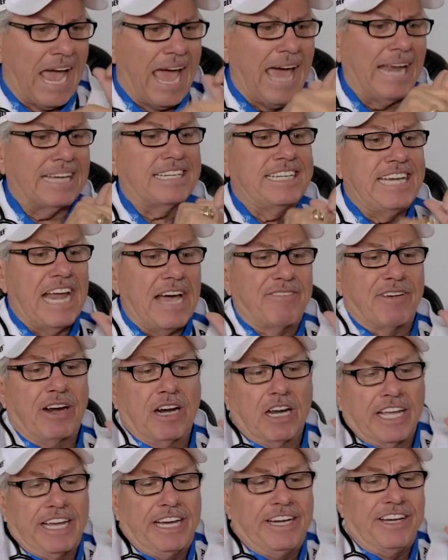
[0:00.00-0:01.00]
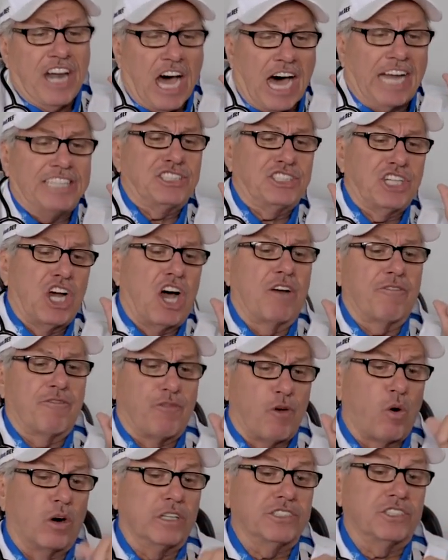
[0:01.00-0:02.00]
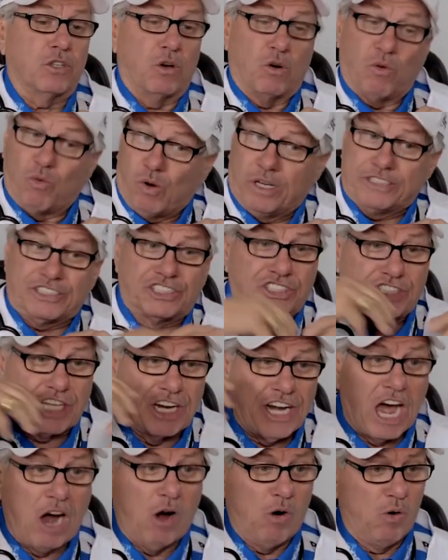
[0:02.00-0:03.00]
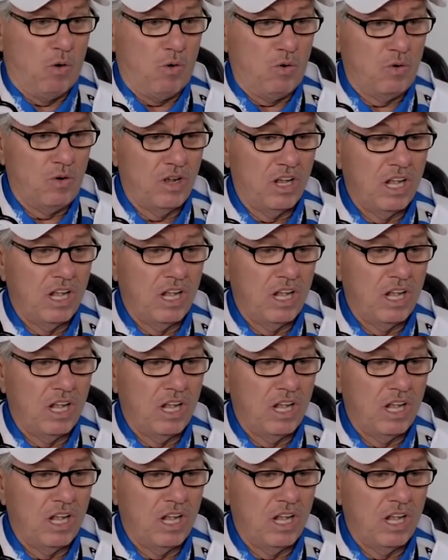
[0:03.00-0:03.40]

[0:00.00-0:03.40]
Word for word: At Definitely Not John Force wants to know,